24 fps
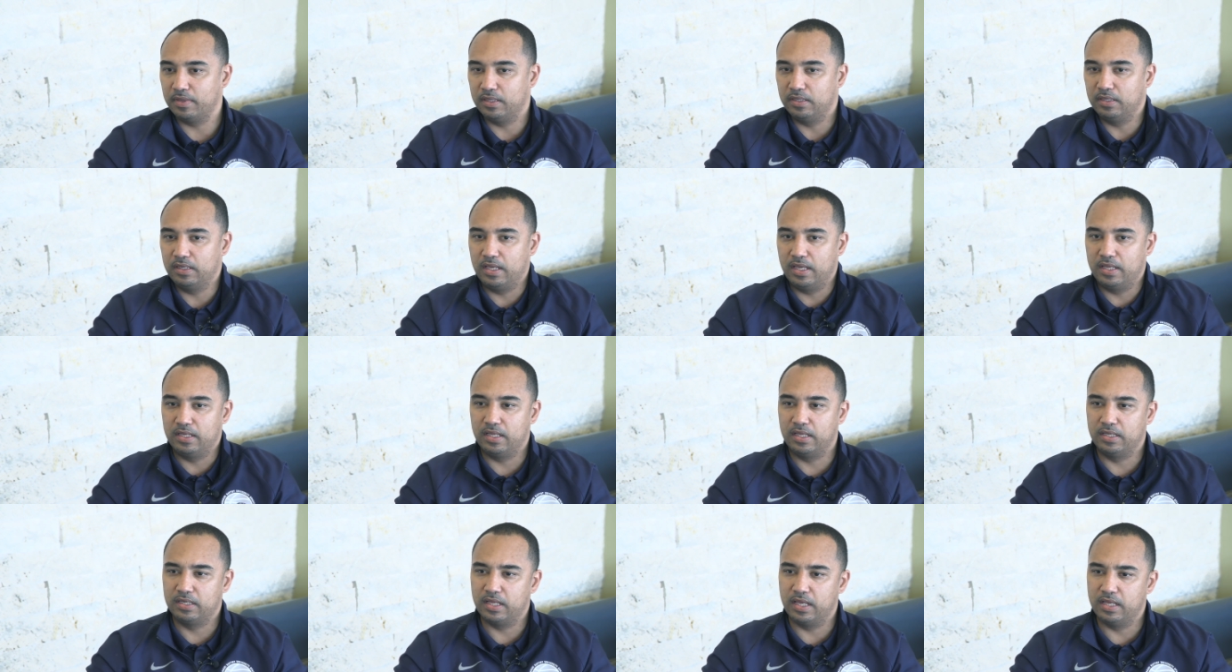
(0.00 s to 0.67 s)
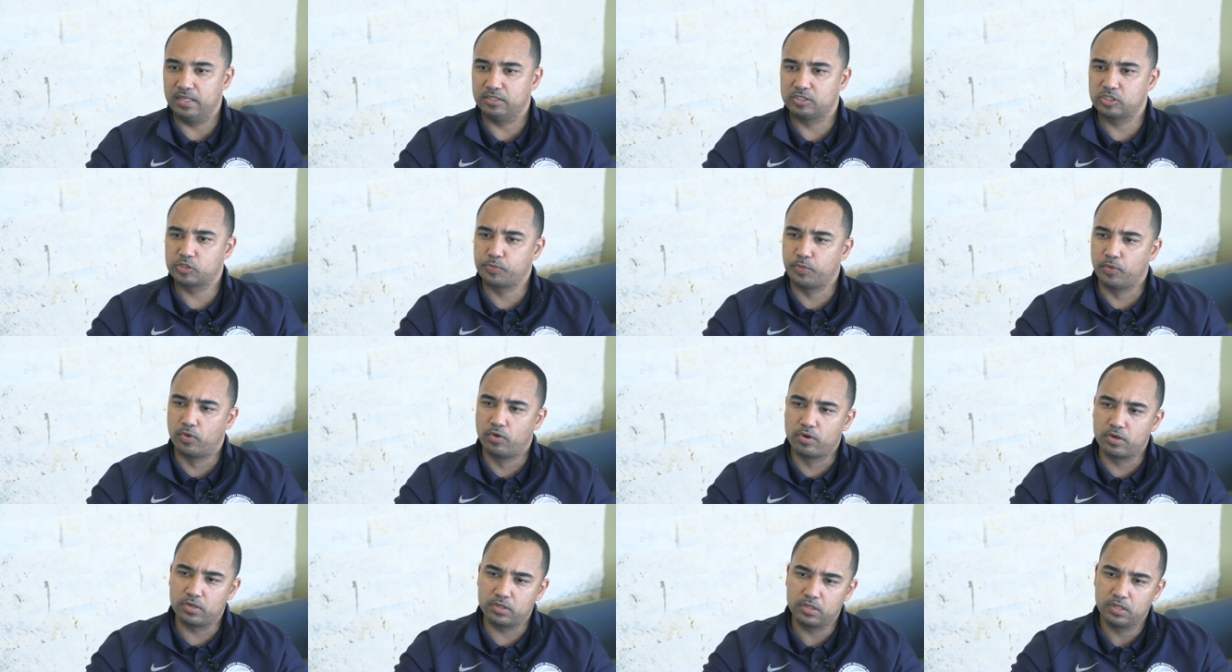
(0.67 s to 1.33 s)
And, and, and, and
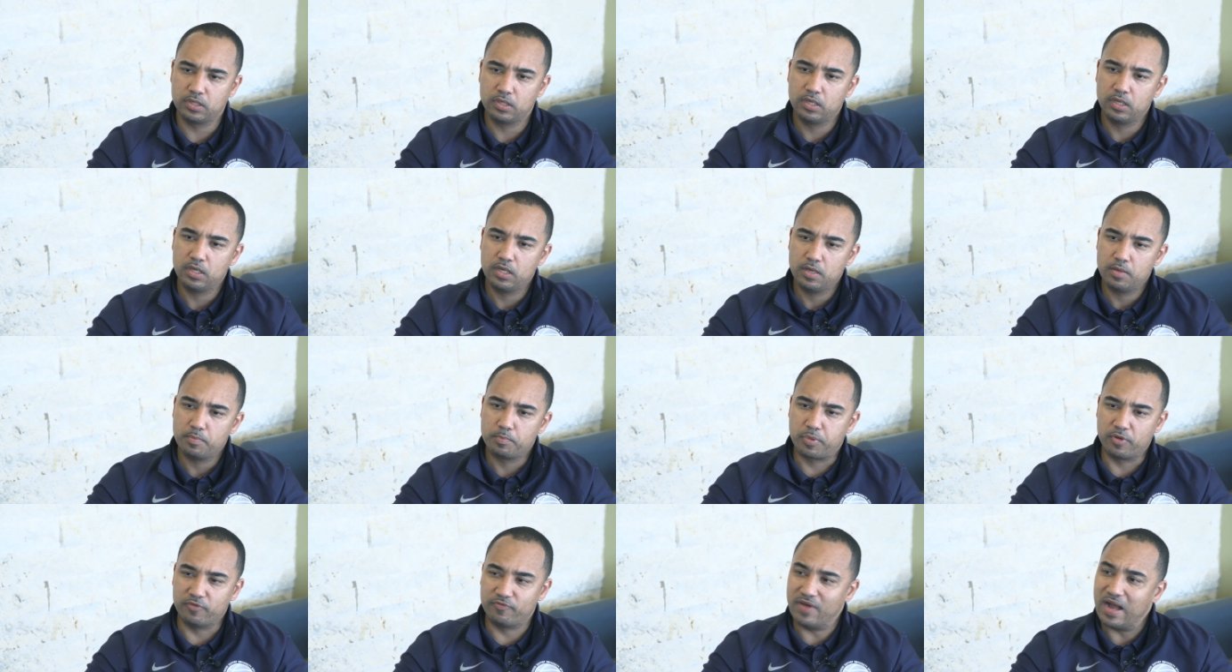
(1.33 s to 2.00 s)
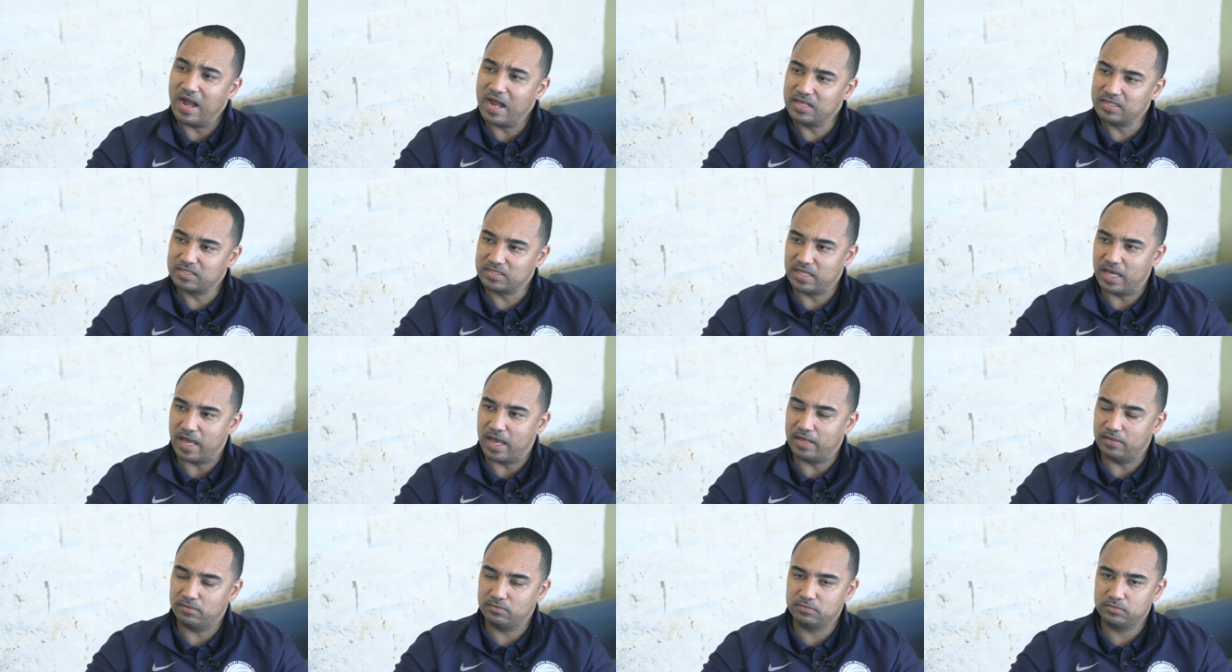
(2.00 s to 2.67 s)
sport provides
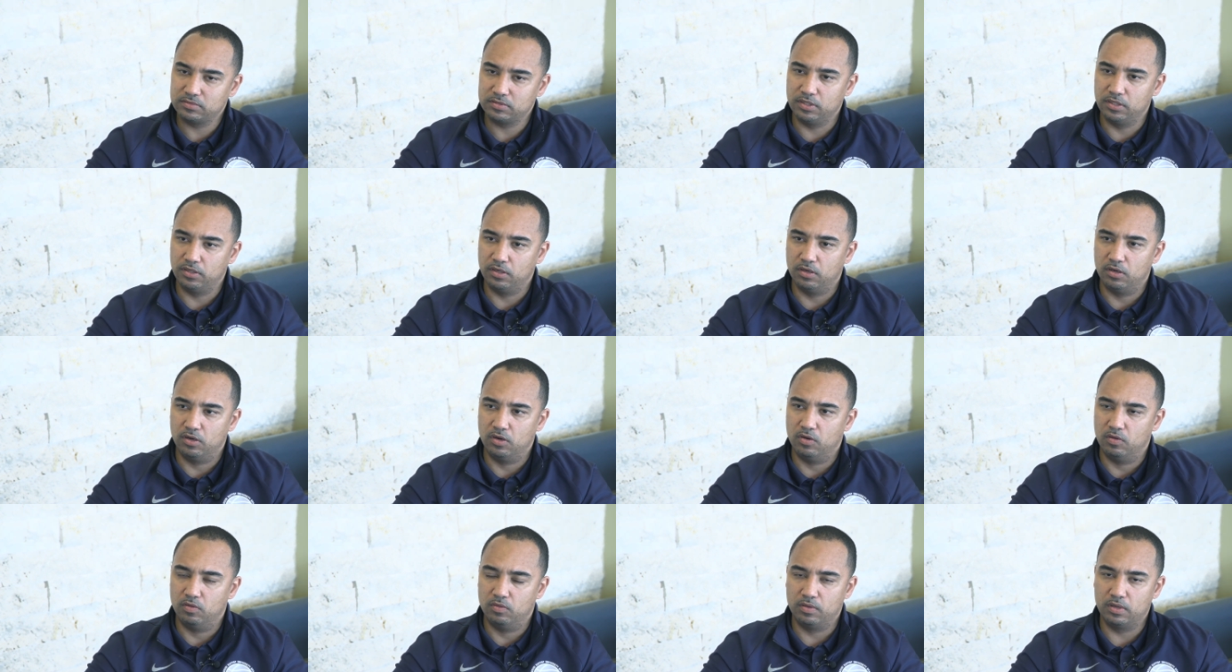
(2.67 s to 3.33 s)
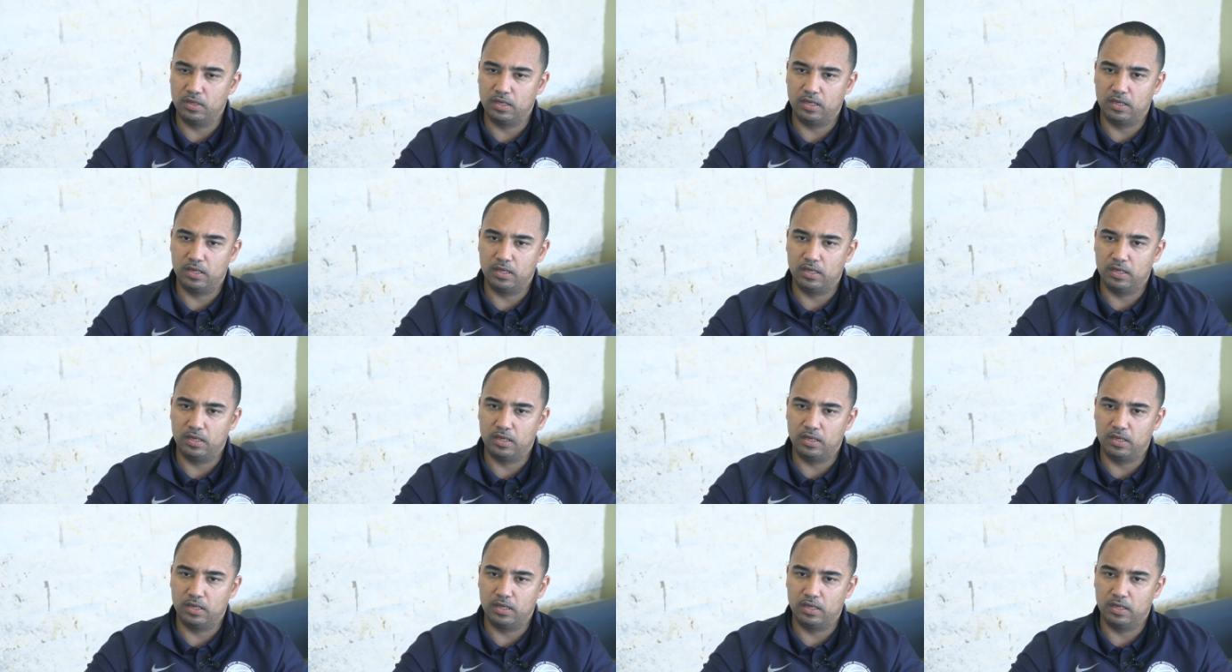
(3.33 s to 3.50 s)
that, you know.